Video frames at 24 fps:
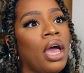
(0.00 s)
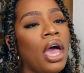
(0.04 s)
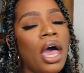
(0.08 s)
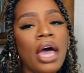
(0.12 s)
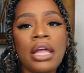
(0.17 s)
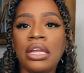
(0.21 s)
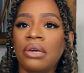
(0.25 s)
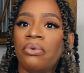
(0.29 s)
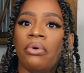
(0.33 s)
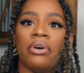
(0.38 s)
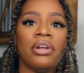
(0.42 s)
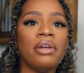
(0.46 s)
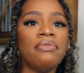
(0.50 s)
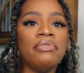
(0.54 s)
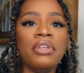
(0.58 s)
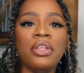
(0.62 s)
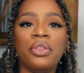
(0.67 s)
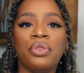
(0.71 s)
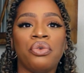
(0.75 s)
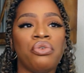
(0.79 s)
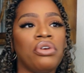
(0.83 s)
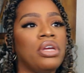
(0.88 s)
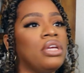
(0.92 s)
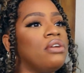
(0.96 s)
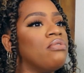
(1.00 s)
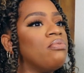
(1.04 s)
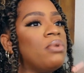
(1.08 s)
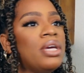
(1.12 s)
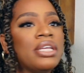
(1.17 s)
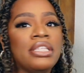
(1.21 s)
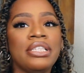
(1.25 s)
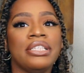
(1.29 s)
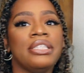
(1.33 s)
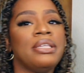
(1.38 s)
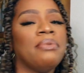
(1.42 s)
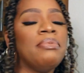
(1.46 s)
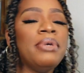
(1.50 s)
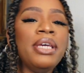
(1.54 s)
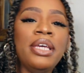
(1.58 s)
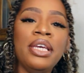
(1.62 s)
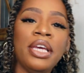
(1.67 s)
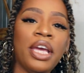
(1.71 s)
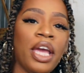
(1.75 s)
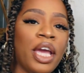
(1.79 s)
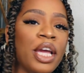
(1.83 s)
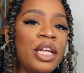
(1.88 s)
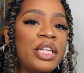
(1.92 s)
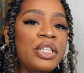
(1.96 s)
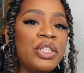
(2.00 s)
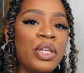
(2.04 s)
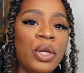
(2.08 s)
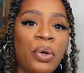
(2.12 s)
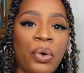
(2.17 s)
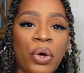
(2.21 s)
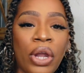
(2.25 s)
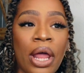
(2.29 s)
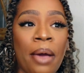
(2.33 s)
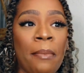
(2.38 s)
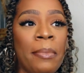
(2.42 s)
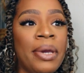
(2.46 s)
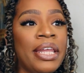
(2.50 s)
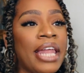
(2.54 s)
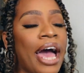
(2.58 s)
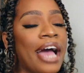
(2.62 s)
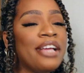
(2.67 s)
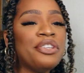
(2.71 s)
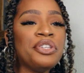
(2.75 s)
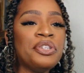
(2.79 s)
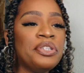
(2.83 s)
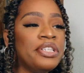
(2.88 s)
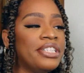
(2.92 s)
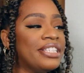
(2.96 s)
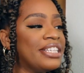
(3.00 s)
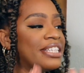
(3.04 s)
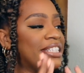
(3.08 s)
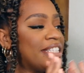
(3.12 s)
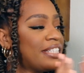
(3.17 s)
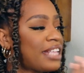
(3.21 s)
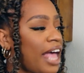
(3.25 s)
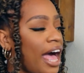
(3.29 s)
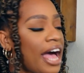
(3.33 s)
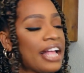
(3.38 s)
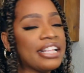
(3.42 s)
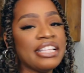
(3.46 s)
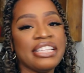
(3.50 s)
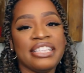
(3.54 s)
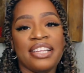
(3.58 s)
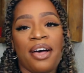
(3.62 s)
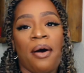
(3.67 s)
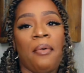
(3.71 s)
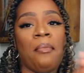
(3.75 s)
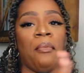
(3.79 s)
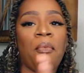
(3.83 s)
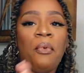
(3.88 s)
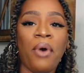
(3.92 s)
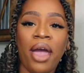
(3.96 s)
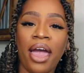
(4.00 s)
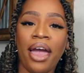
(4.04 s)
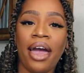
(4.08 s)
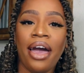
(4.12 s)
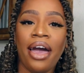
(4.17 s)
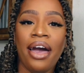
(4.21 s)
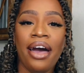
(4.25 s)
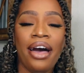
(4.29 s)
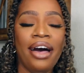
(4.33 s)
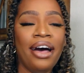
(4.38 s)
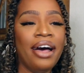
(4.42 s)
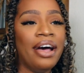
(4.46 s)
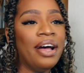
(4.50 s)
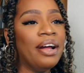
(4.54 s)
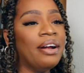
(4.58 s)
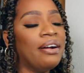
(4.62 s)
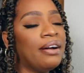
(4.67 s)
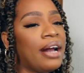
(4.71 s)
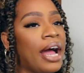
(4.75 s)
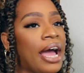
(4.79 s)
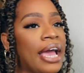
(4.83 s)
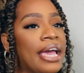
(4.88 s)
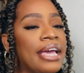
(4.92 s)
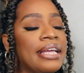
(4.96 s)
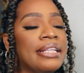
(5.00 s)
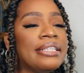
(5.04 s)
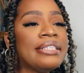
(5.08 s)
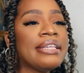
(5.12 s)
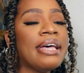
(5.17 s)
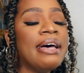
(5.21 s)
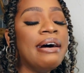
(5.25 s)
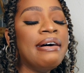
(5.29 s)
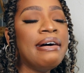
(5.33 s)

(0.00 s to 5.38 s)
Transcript: Any one of the three, waiting to be engaged, you know what I mean? I just need to start somewhere, right?